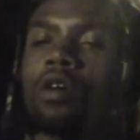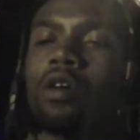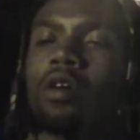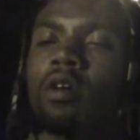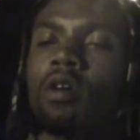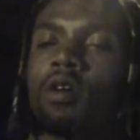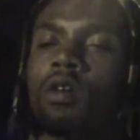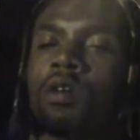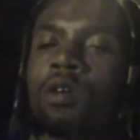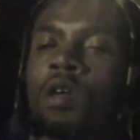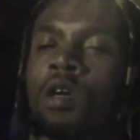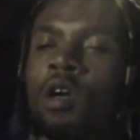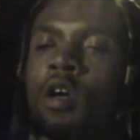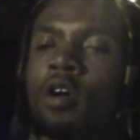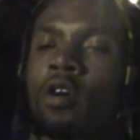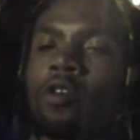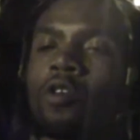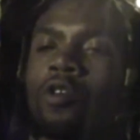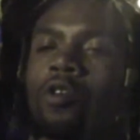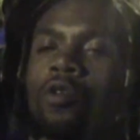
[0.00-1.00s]

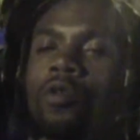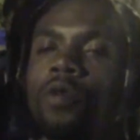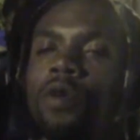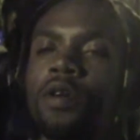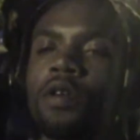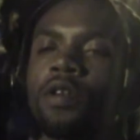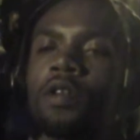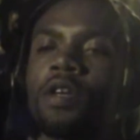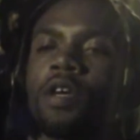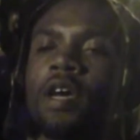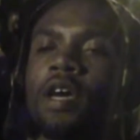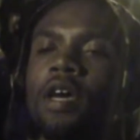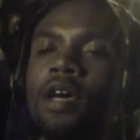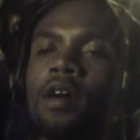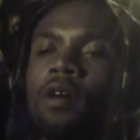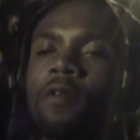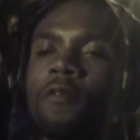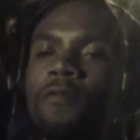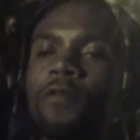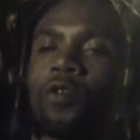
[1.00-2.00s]
long. Life is so
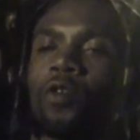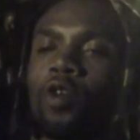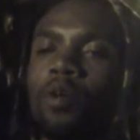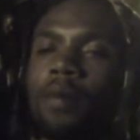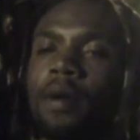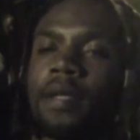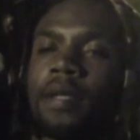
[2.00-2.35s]
long.